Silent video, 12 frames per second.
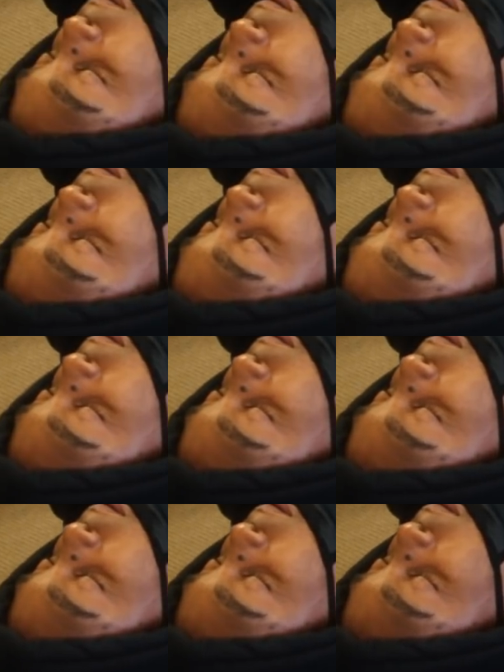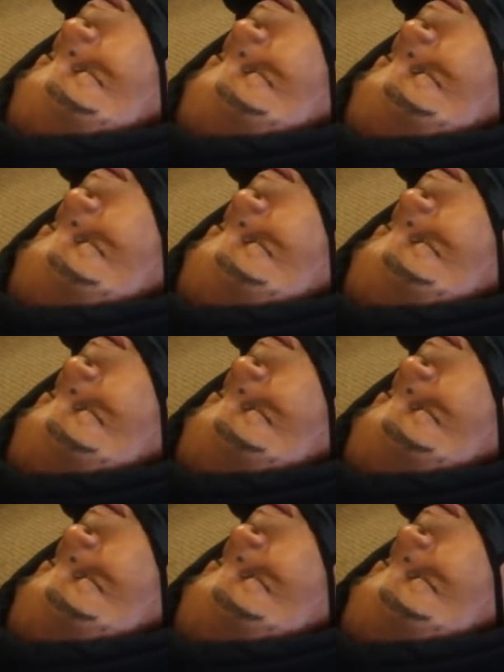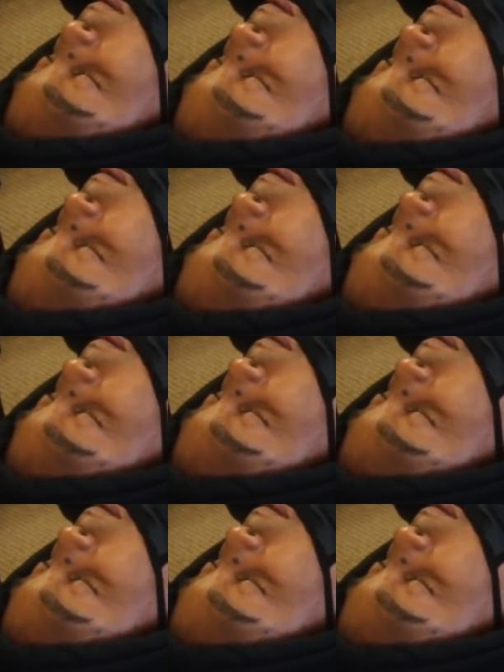No words are spoken by the person on screen.